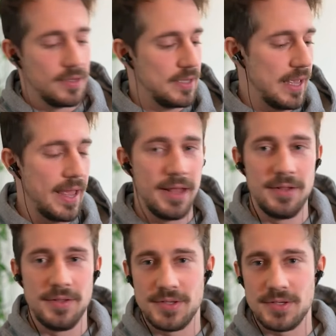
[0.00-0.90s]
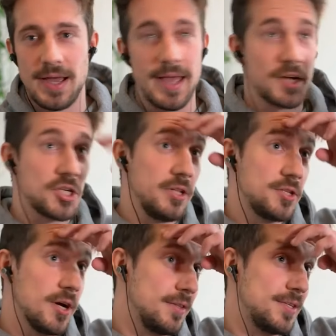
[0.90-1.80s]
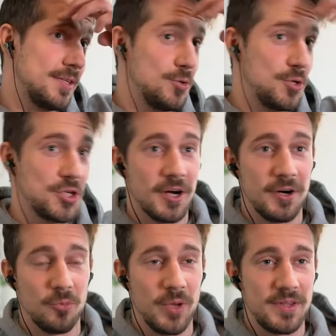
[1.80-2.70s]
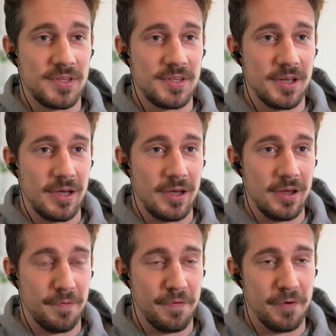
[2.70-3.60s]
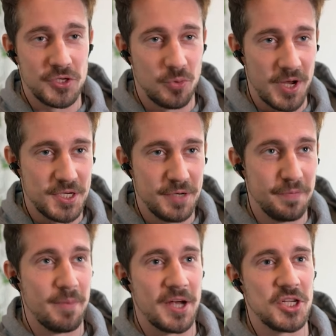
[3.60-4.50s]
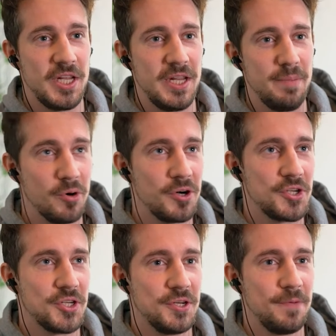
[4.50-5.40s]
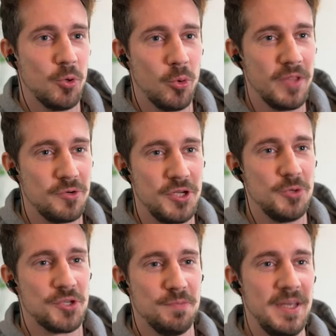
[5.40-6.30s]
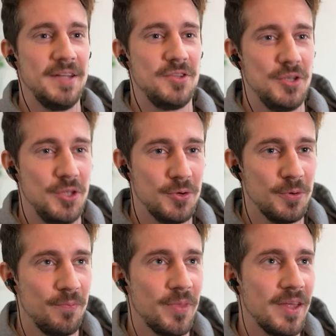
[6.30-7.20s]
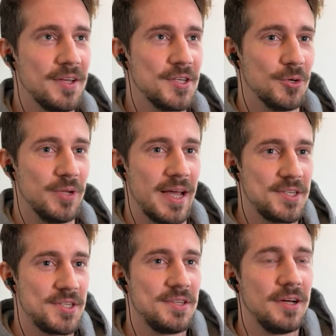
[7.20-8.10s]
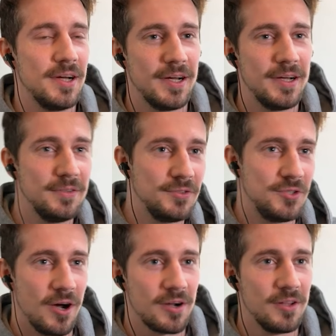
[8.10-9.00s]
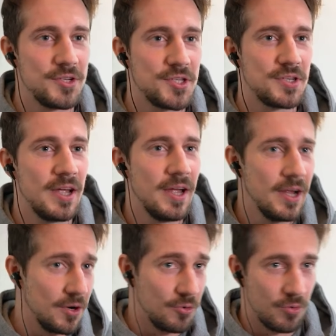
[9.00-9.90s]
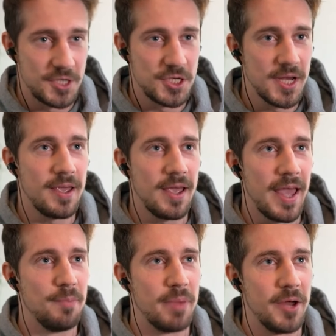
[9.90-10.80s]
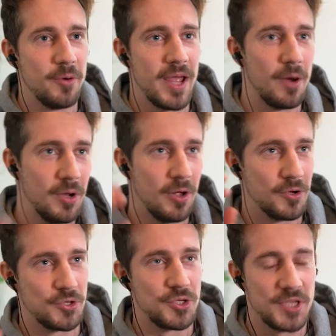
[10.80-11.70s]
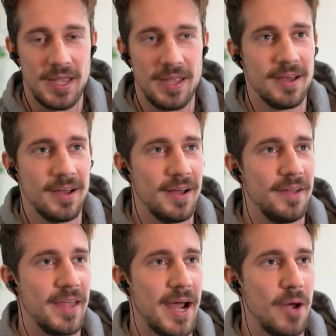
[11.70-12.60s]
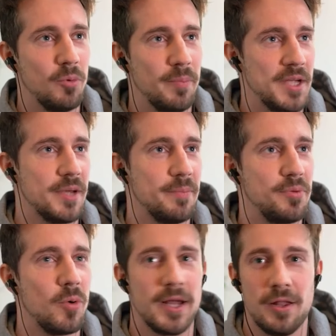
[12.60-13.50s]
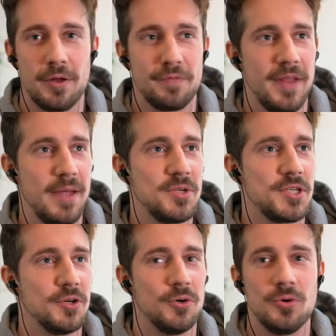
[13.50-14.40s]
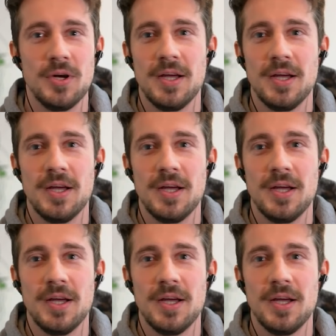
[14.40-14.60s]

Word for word: And I actually thought to start with a first question from actually the person who introduced me to you. So that's Douglas Raczek. And by the way, I will also say that I will mess up quite a lot of names. So,